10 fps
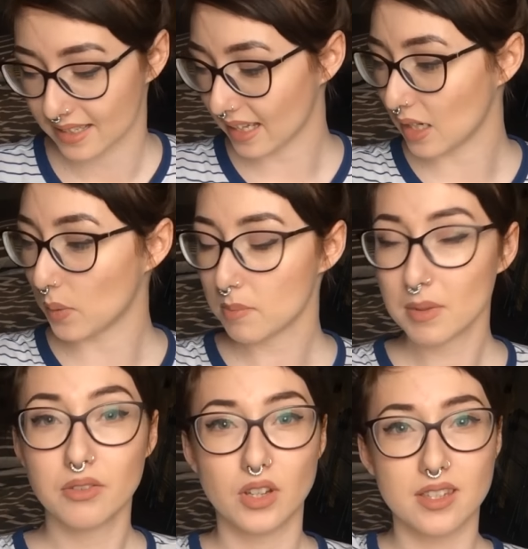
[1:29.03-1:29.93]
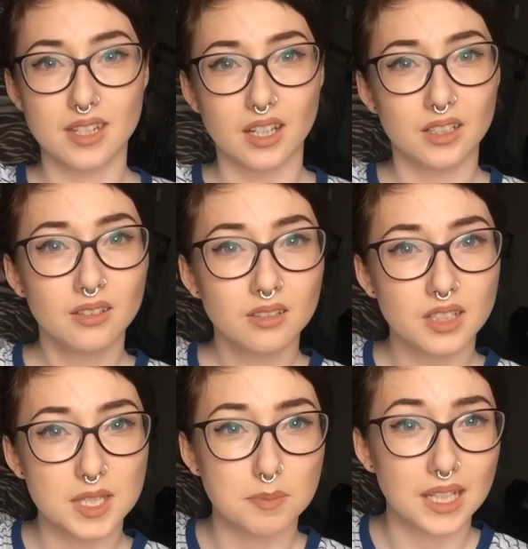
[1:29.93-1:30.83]
So like with my first tattoo,
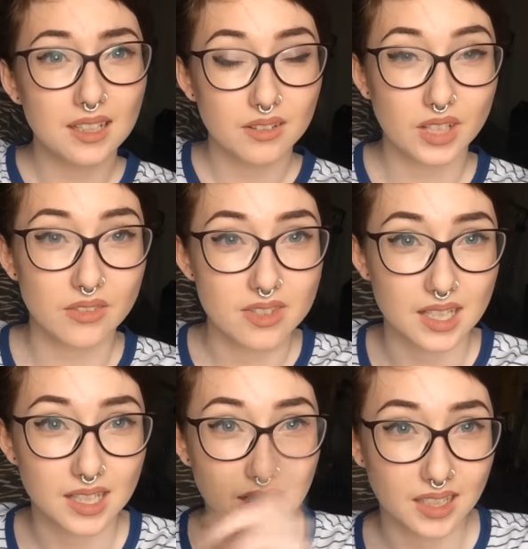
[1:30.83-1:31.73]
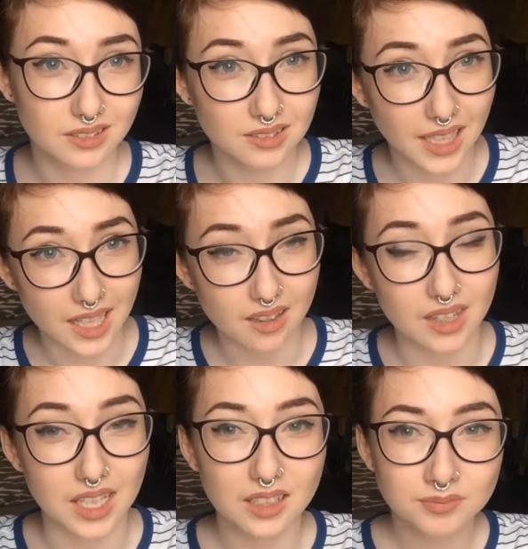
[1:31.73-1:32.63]
this bee, if you haven't seen it, I'll link
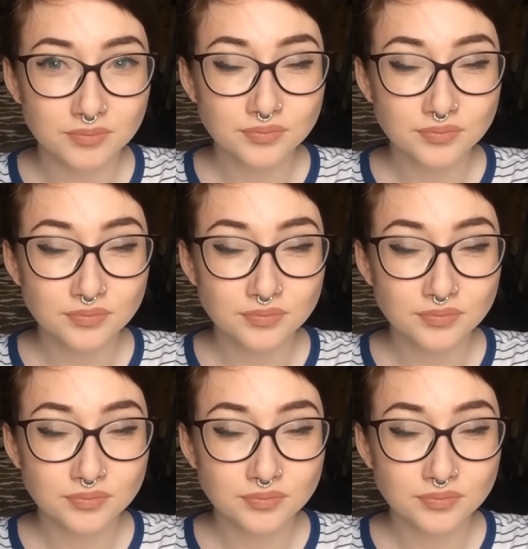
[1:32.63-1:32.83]
the